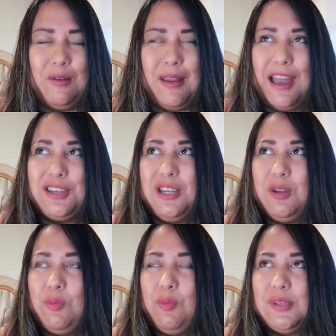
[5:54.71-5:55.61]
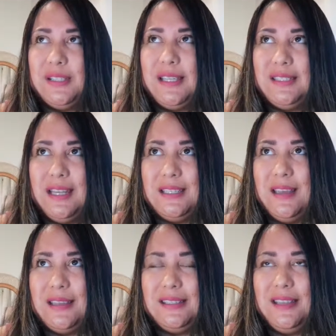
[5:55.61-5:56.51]
And I actually was listening to
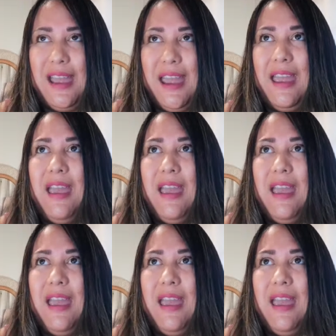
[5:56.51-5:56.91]
this today,